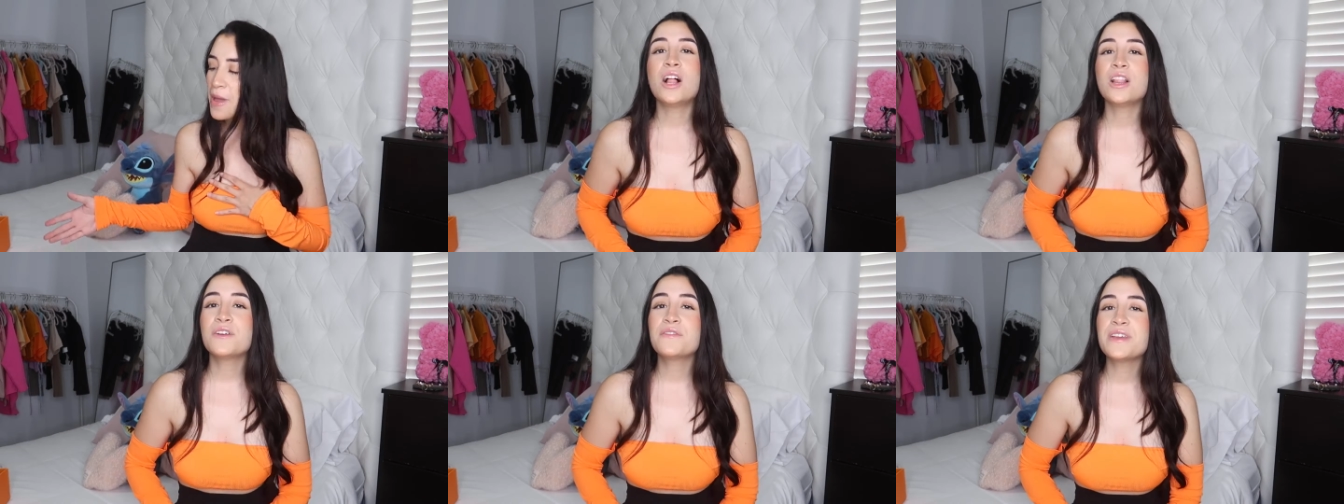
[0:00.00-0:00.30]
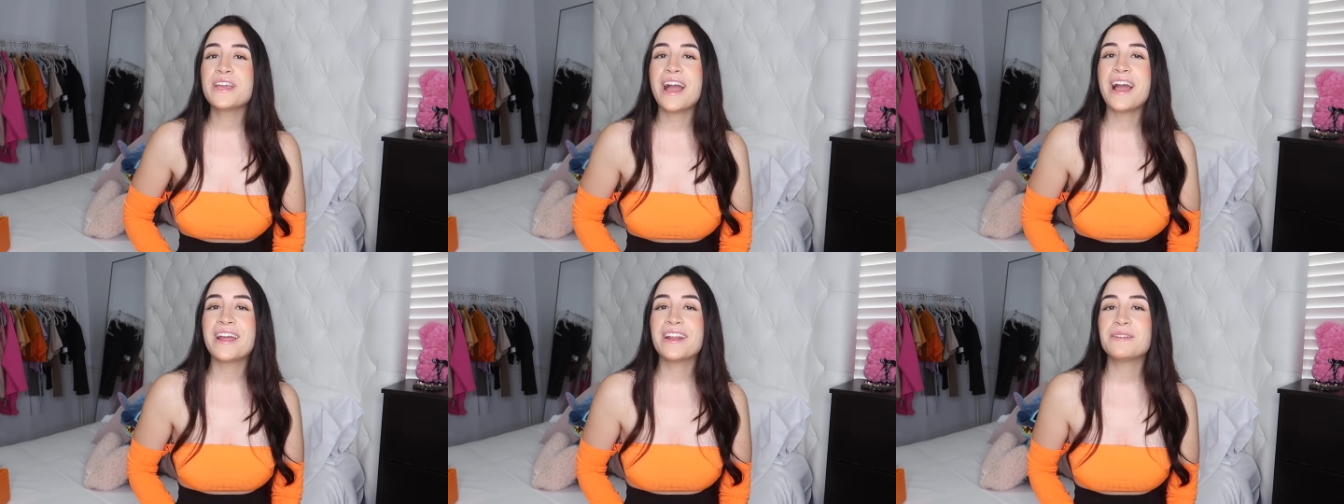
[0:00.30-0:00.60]
All of
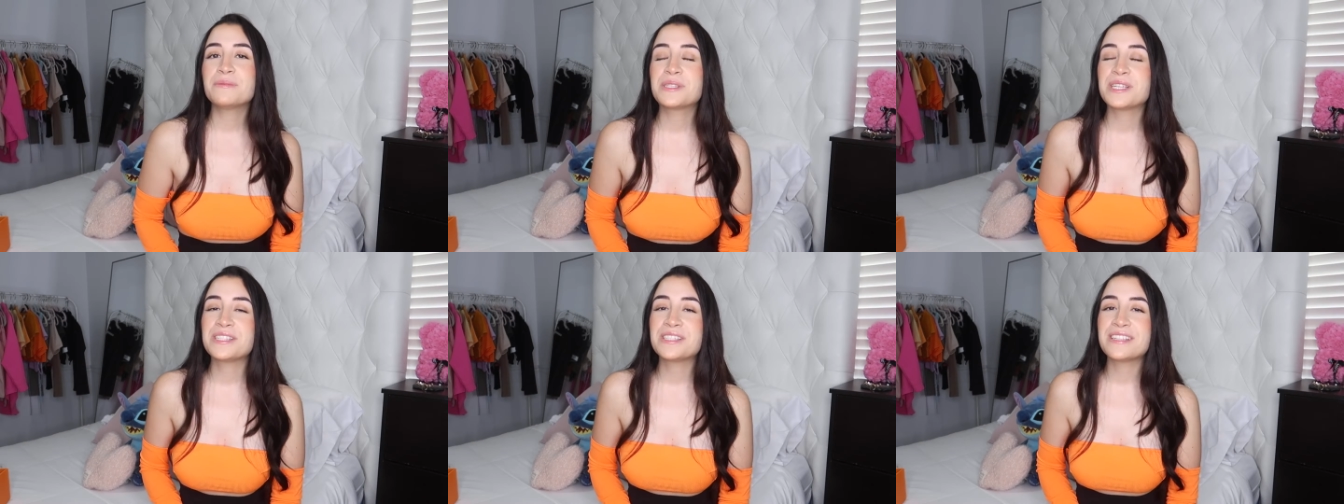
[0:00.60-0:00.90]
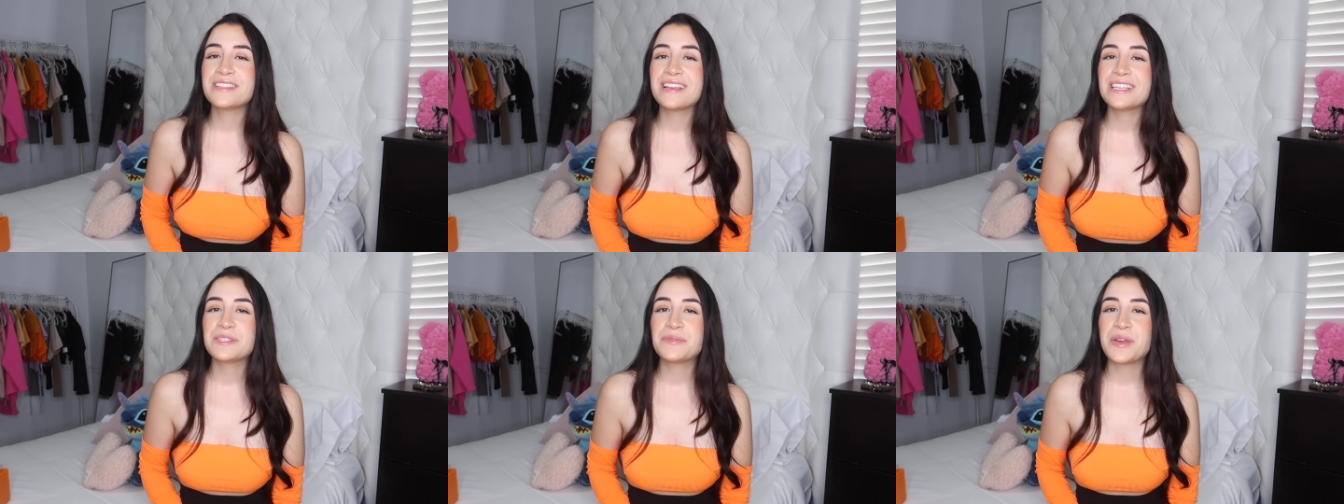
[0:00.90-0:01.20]
the items in
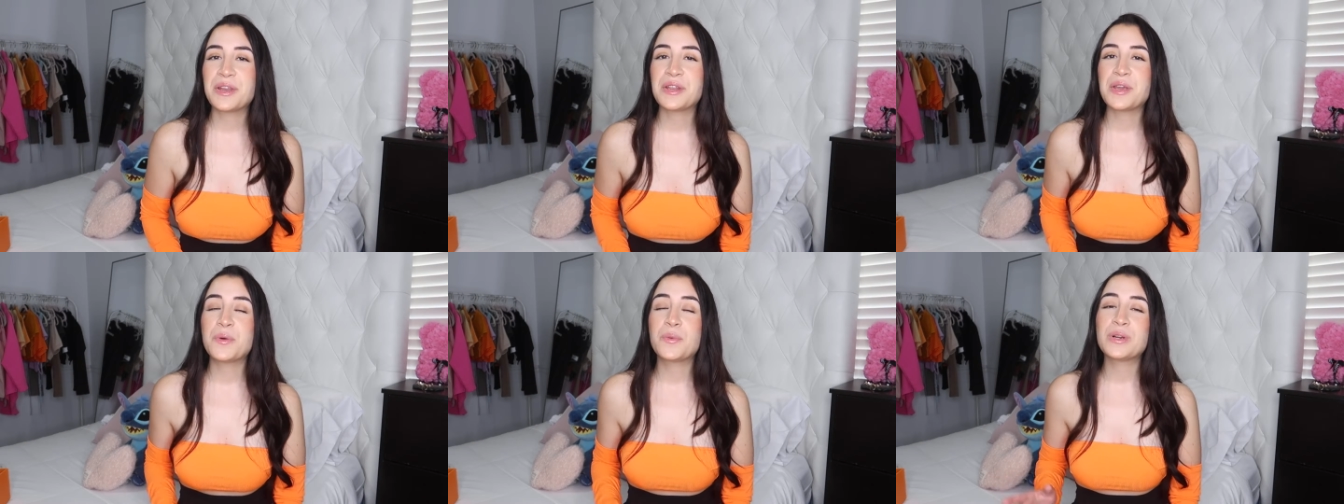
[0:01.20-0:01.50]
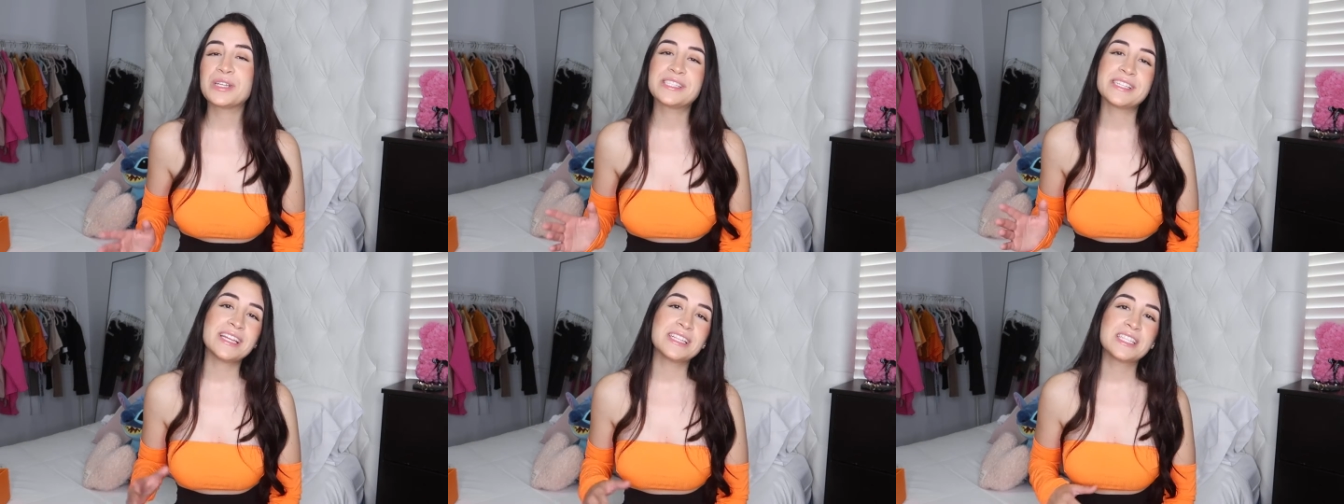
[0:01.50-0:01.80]
today's video
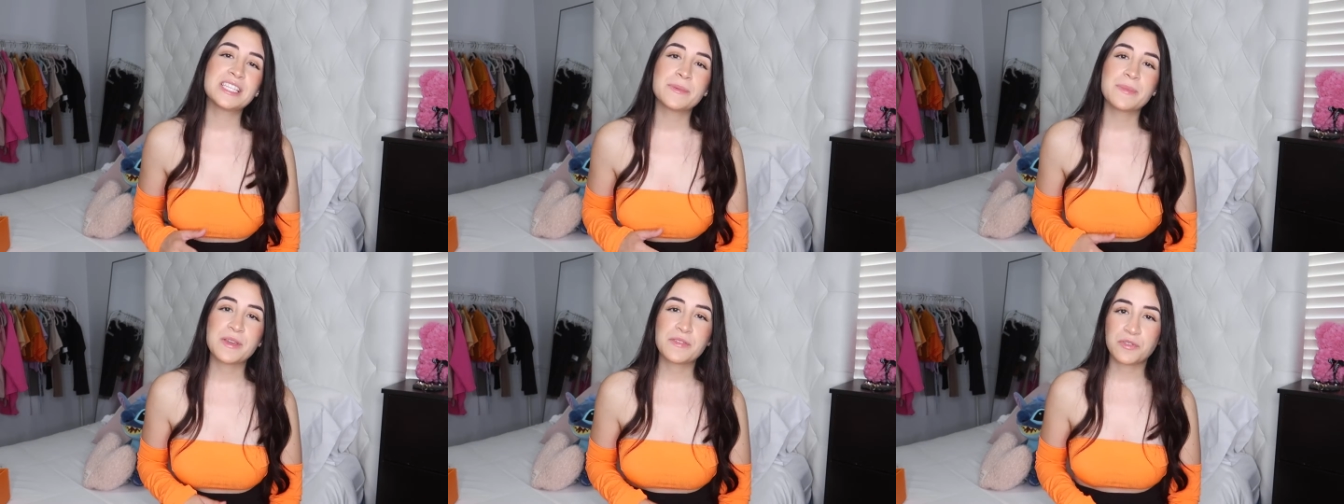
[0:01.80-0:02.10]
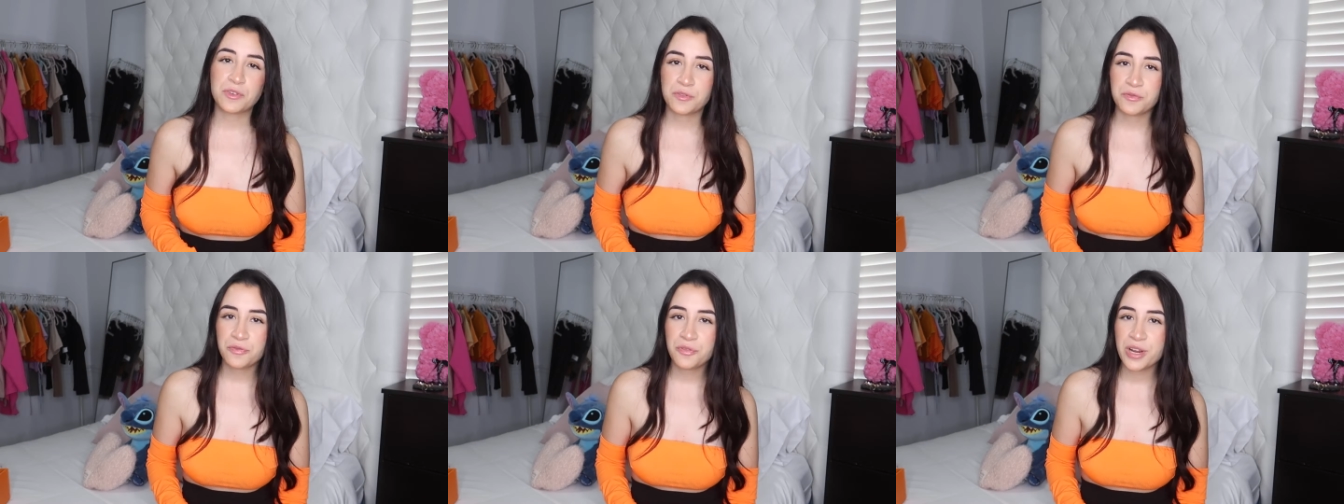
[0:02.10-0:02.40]
were sent to me
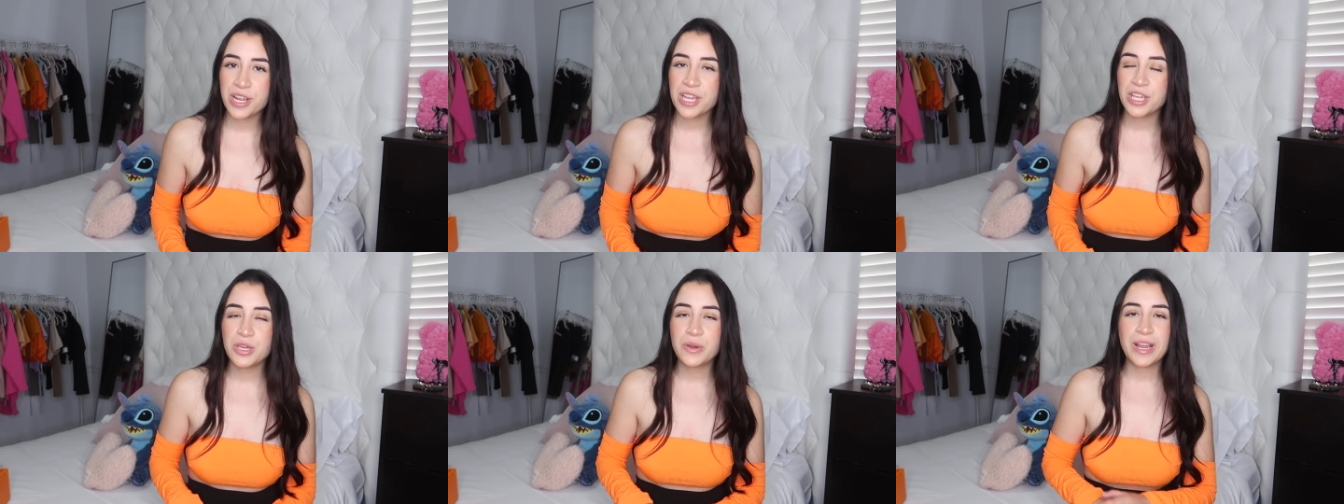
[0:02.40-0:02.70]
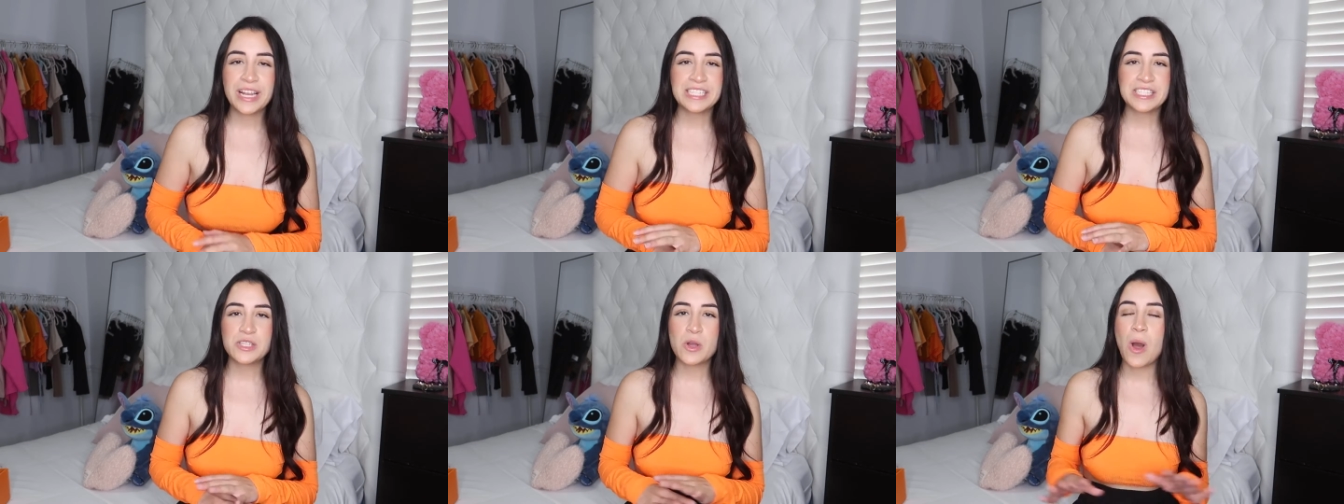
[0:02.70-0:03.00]
for free. You
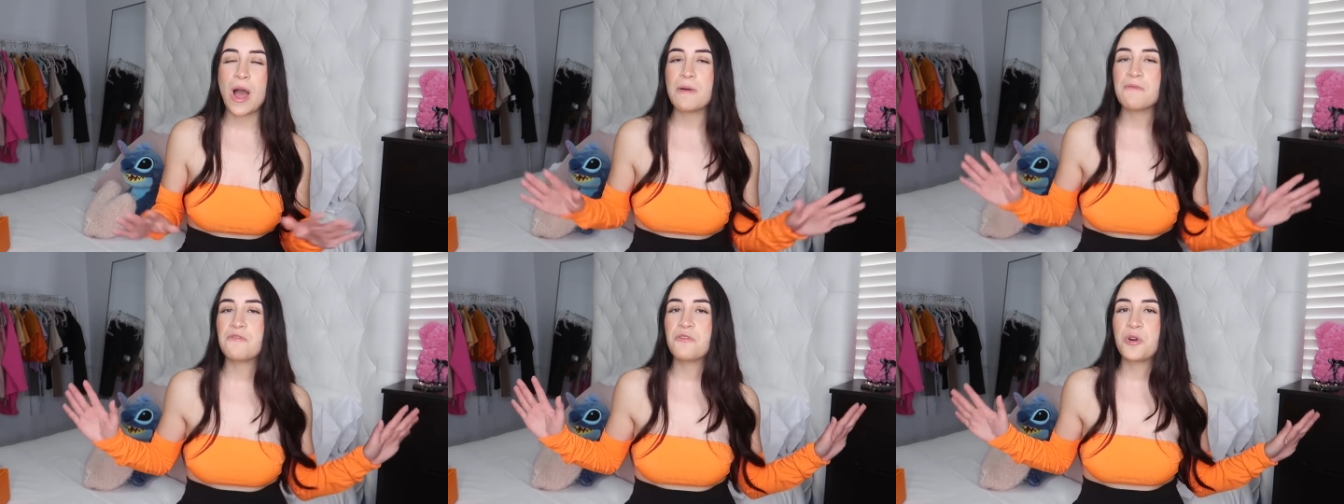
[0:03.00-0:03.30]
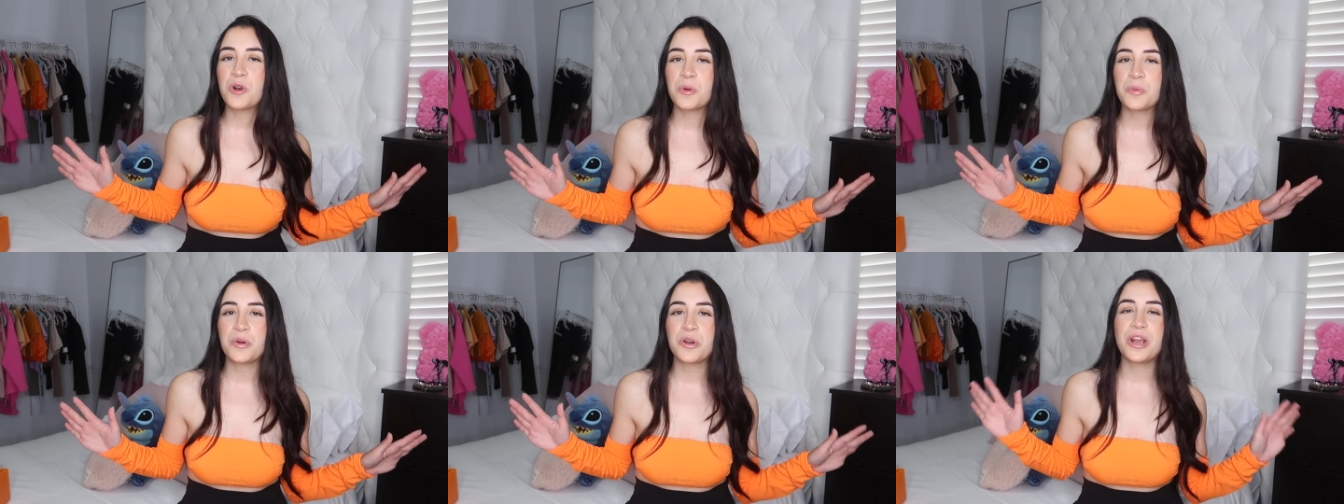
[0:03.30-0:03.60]
guys know I'm
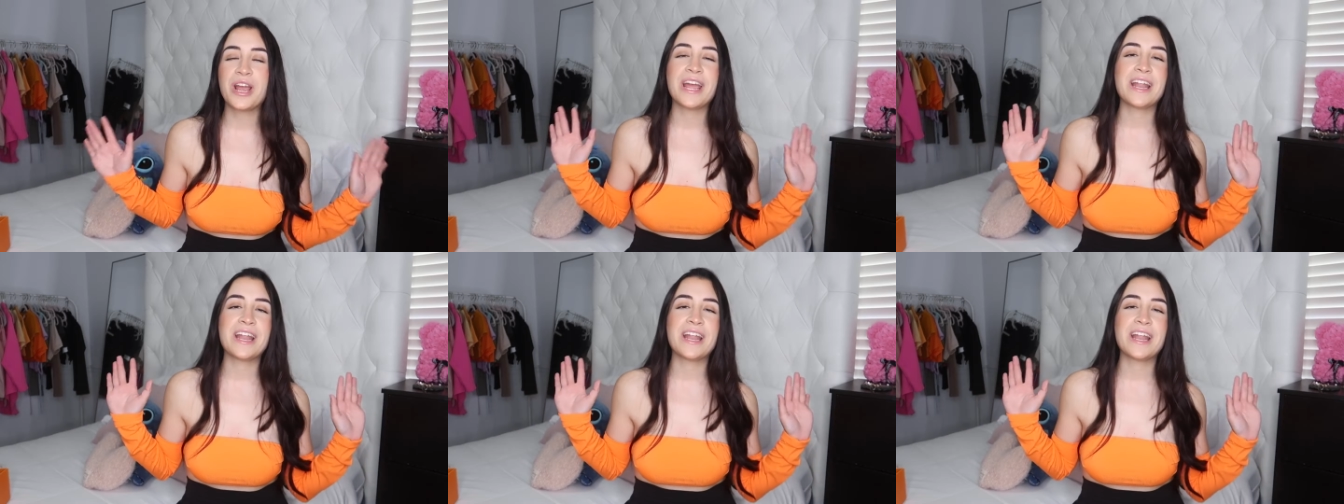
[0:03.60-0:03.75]
forward